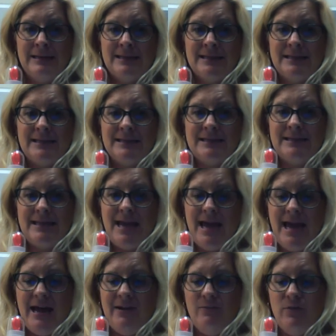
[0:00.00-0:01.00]

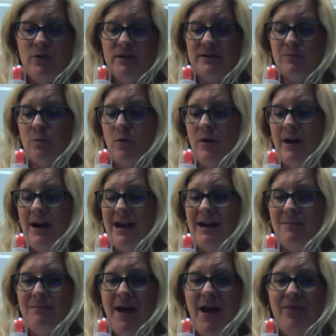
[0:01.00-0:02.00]
Stan was worried
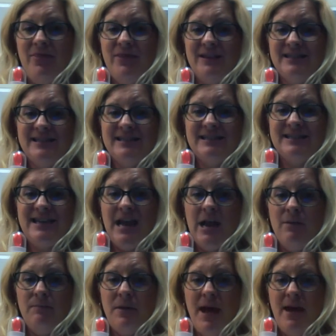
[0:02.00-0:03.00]
about the
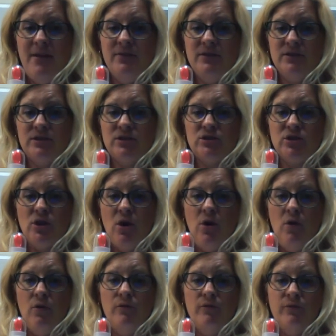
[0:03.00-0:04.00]
stamp on the
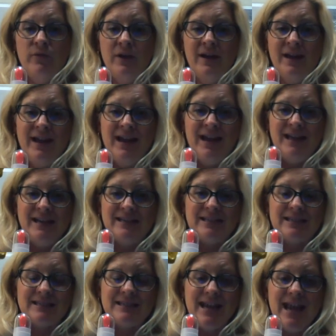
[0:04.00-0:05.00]
stove.
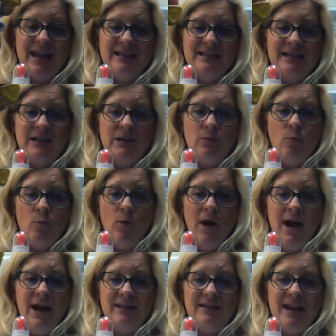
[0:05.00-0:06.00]
Stan didn't
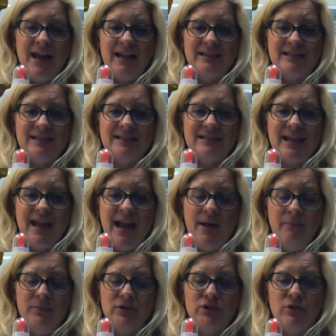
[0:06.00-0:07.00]
want that
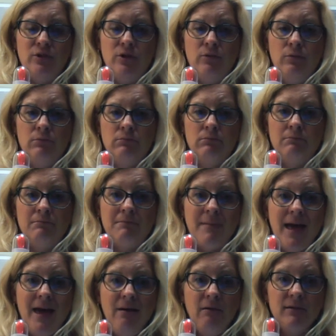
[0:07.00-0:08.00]
stamp to
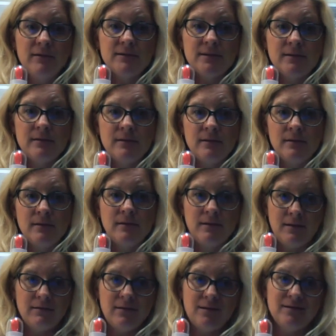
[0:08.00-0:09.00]
melt,
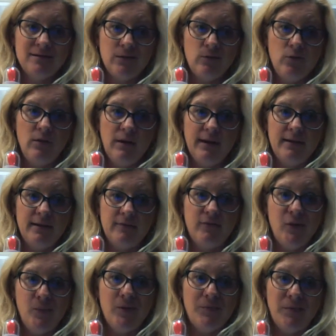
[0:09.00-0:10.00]
because it would. If
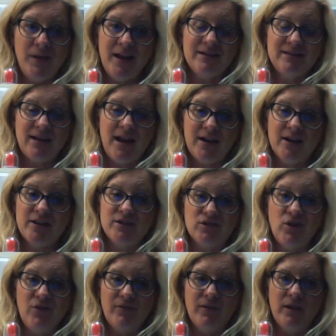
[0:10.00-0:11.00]
you put plastic on a
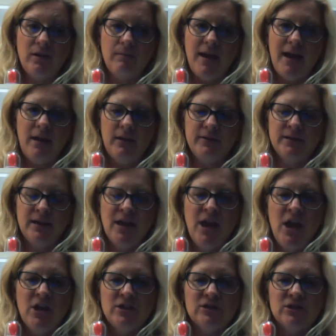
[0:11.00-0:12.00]
stove, it'll melt.
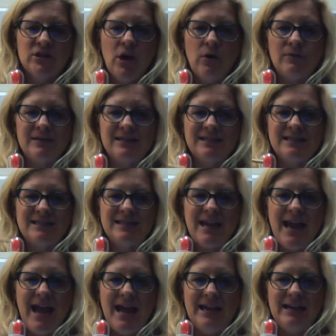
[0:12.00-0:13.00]
So
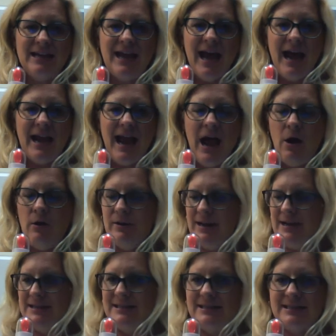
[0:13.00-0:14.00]
Stan got out
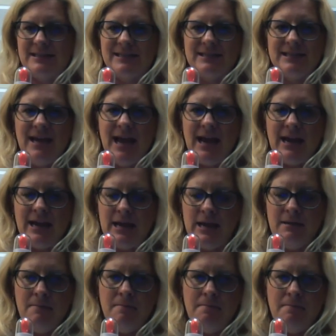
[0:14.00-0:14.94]
his stick